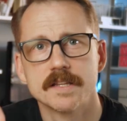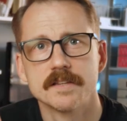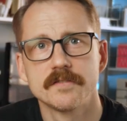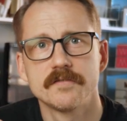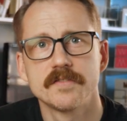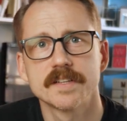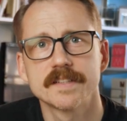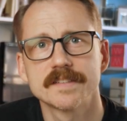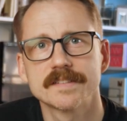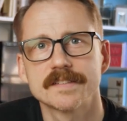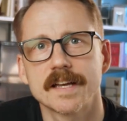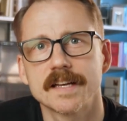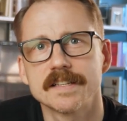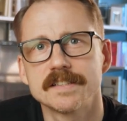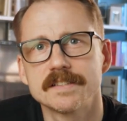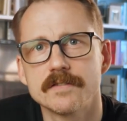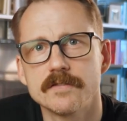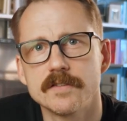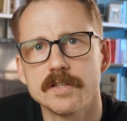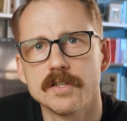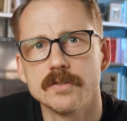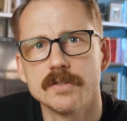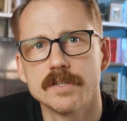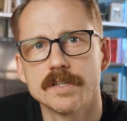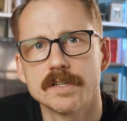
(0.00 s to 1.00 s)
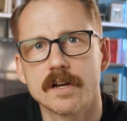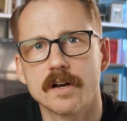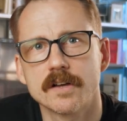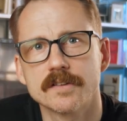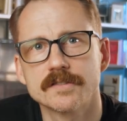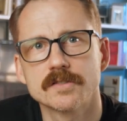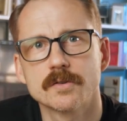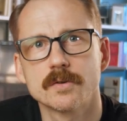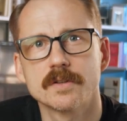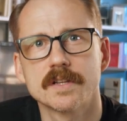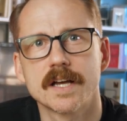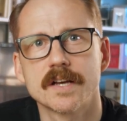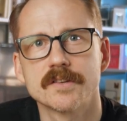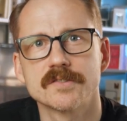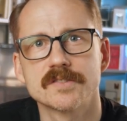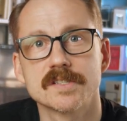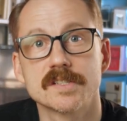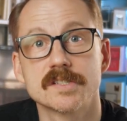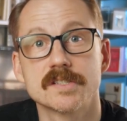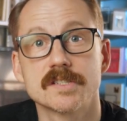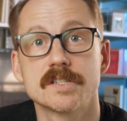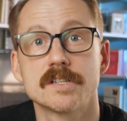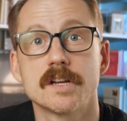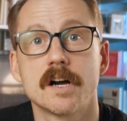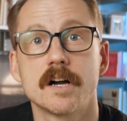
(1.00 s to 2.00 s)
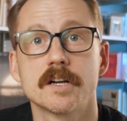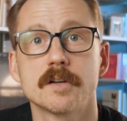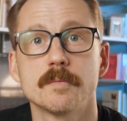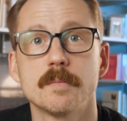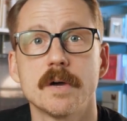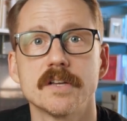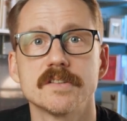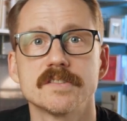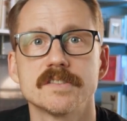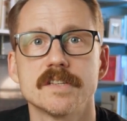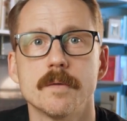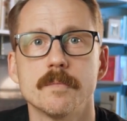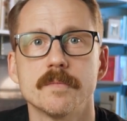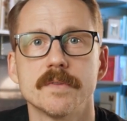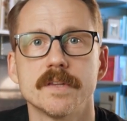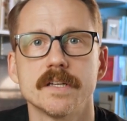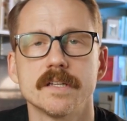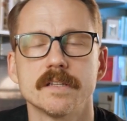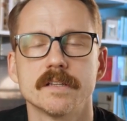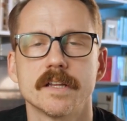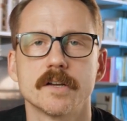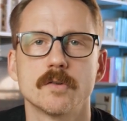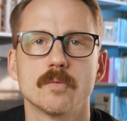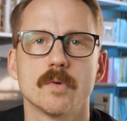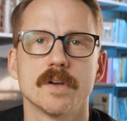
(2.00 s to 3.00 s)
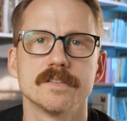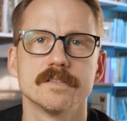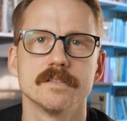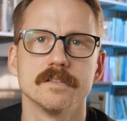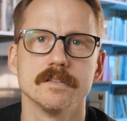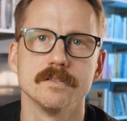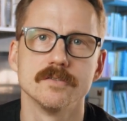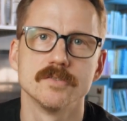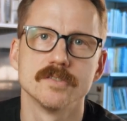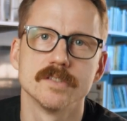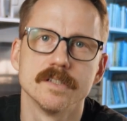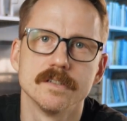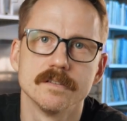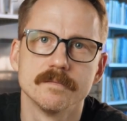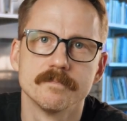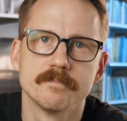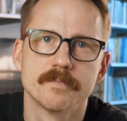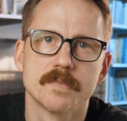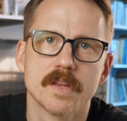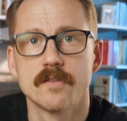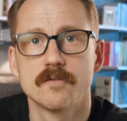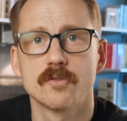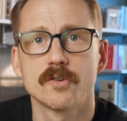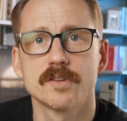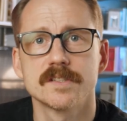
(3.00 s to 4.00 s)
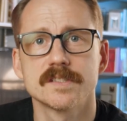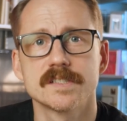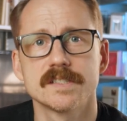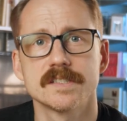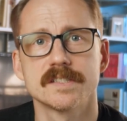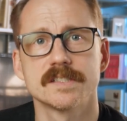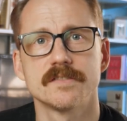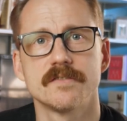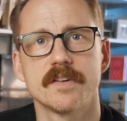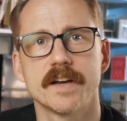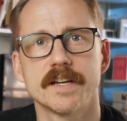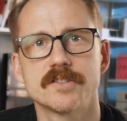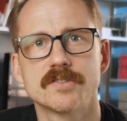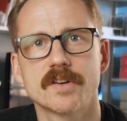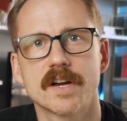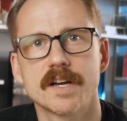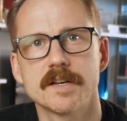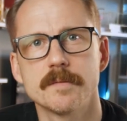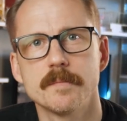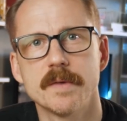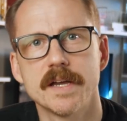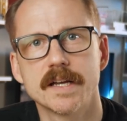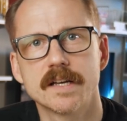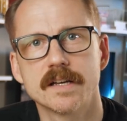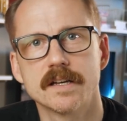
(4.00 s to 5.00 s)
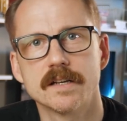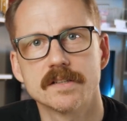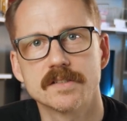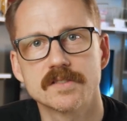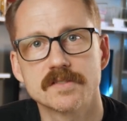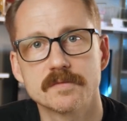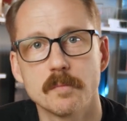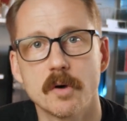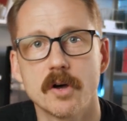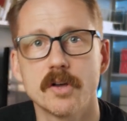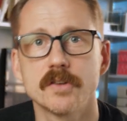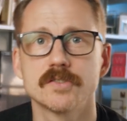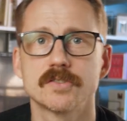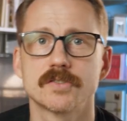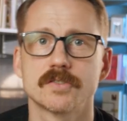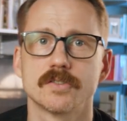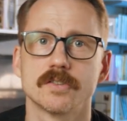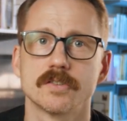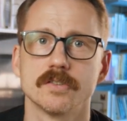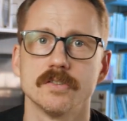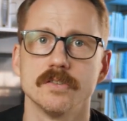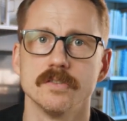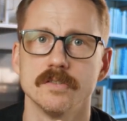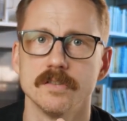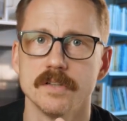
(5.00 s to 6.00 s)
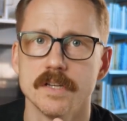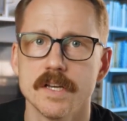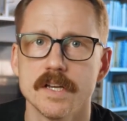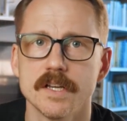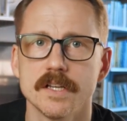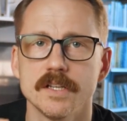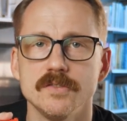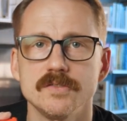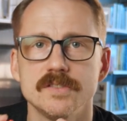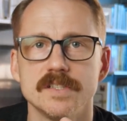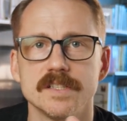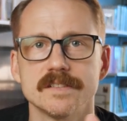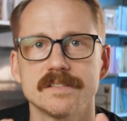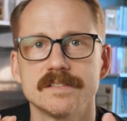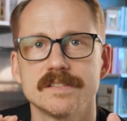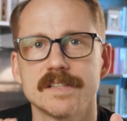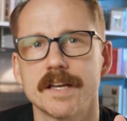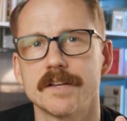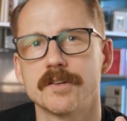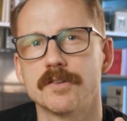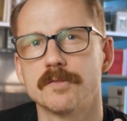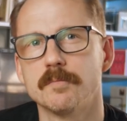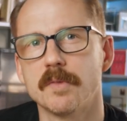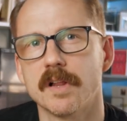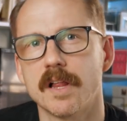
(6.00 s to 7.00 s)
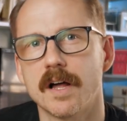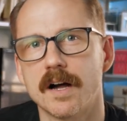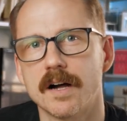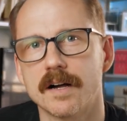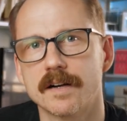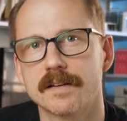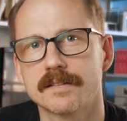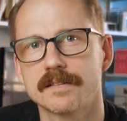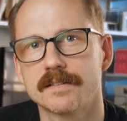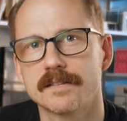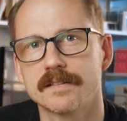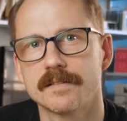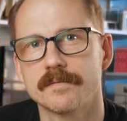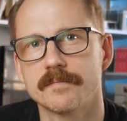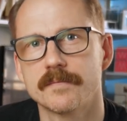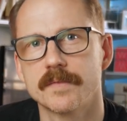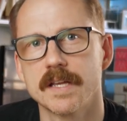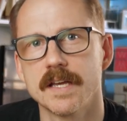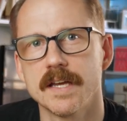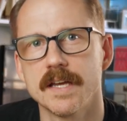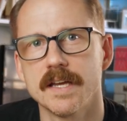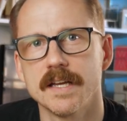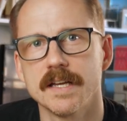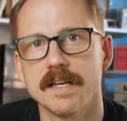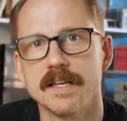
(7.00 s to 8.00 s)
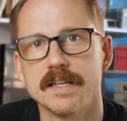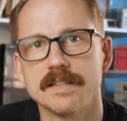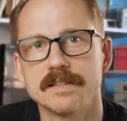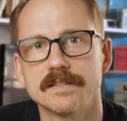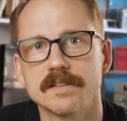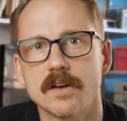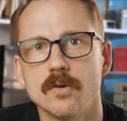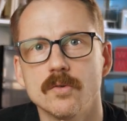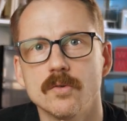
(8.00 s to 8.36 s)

The fixed size of the unit also allows us to talk about something like resolution. For instance, if I try to make a small circle using standard blocks, it's